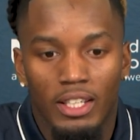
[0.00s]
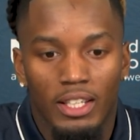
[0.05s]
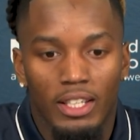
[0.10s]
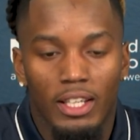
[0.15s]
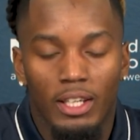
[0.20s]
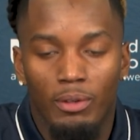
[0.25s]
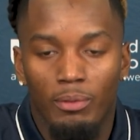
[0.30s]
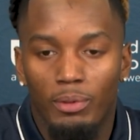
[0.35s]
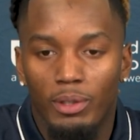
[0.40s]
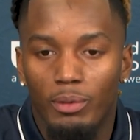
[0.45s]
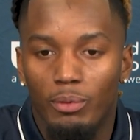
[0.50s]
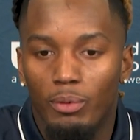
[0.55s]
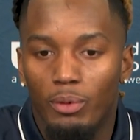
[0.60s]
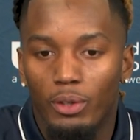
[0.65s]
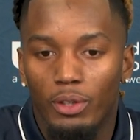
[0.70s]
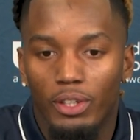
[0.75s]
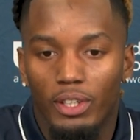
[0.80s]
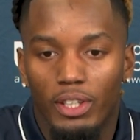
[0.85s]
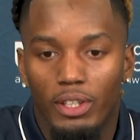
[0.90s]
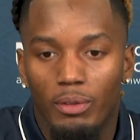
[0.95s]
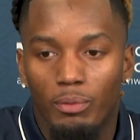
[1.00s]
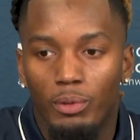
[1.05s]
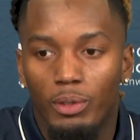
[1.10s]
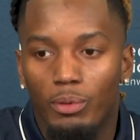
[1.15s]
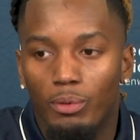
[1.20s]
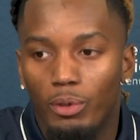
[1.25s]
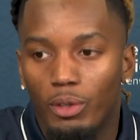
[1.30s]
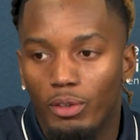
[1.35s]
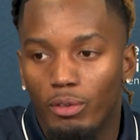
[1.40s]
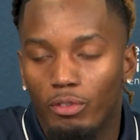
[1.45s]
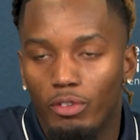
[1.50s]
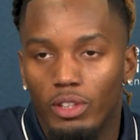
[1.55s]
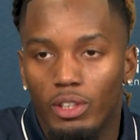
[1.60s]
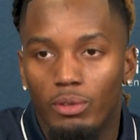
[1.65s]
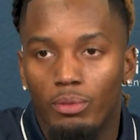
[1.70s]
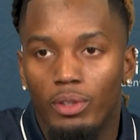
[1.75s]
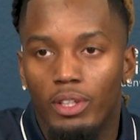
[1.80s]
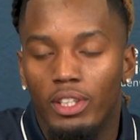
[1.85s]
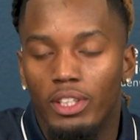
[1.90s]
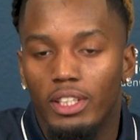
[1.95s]
like, we work
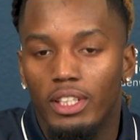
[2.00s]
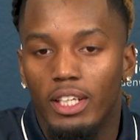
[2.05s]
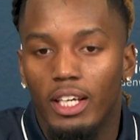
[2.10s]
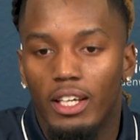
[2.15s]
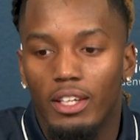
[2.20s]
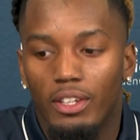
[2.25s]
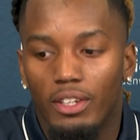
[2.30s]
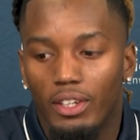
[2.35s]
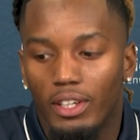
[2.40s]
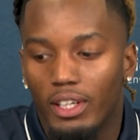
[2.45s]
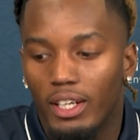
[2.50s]
really well together,